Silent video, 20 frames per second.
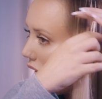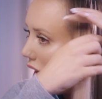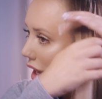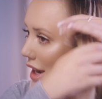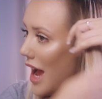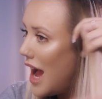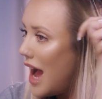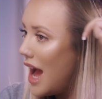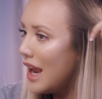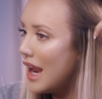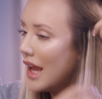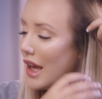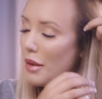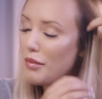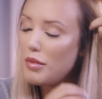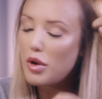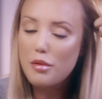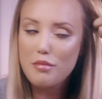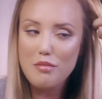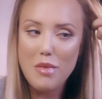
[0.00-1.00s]
And I like to
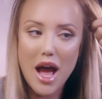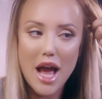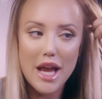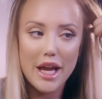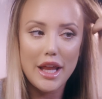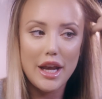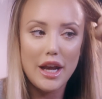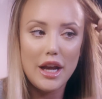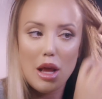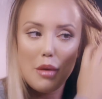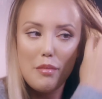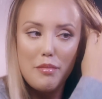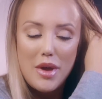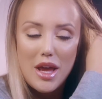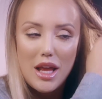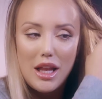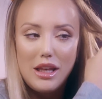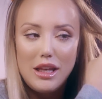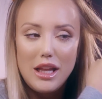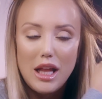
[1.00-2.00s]
put mine in at
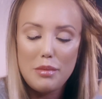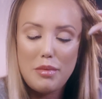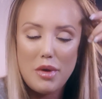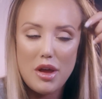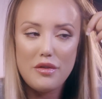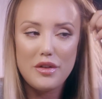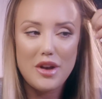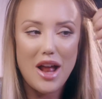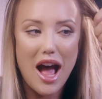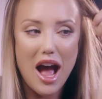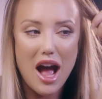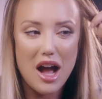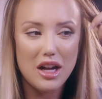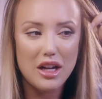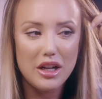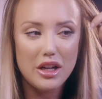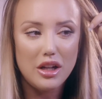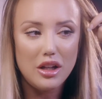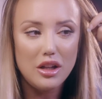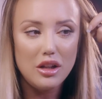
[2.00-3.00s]
a little bit of an
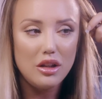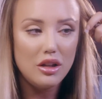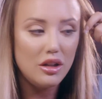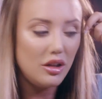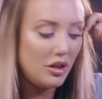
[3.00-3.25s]
angle.